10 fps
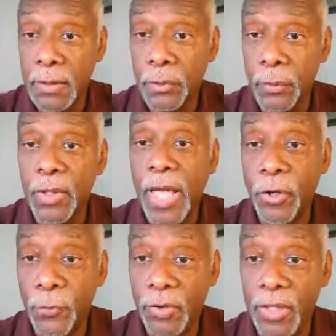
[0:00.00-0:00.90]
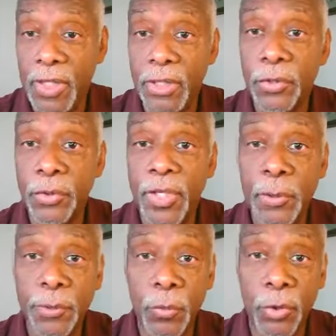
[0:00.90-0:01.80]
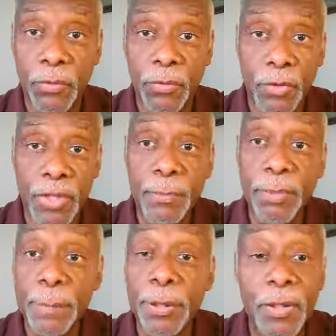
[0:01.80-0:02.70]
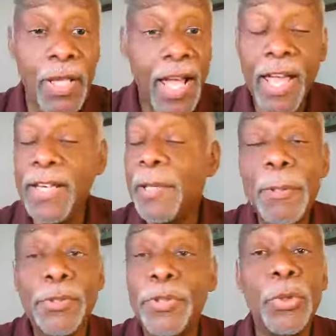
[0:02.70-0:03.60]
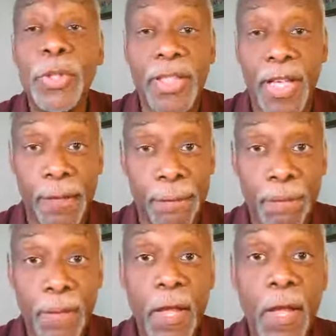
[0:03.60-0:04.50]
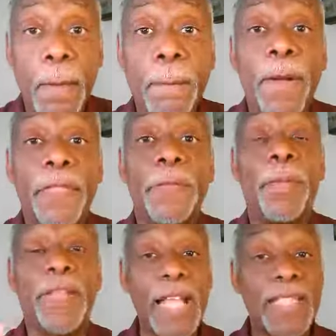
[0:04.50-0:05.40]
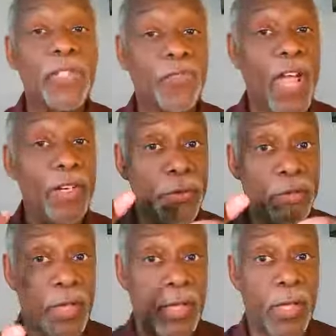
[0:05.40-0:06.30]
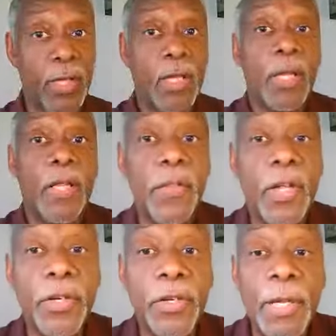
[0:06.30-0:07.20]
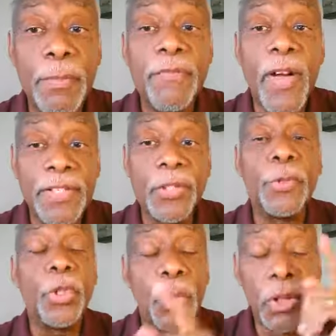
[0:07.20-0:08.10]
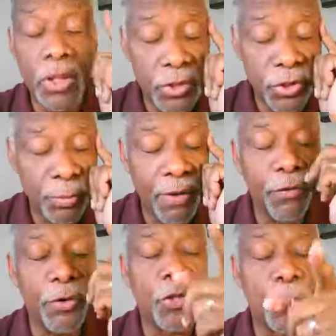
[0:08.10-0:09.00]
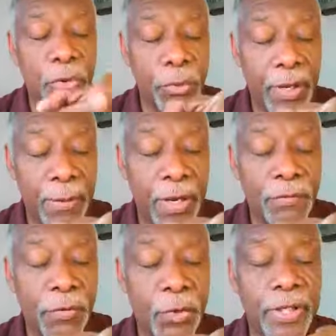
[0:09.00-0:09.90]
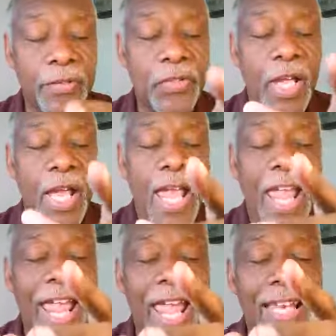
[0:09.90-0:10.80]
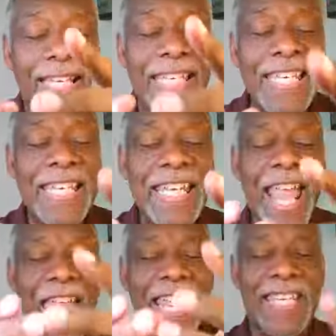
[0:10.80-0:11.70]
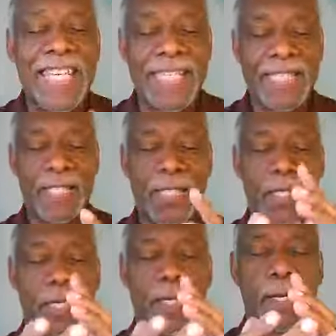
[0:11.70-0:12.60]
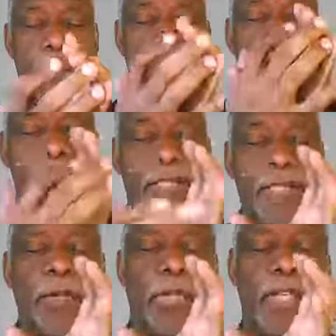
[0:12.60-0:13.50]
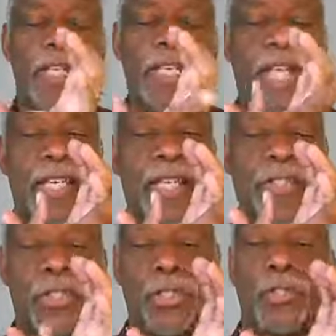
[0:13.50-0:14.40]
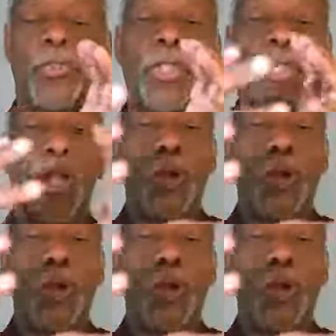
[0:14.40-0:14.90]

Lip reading: well, not hopefully, he knew that it would work for some people and other people still wouldn't care. But that's his final thing. Here, let me find someone who will listen to my voice, who will obey my voice, and he and his posterity, he and his children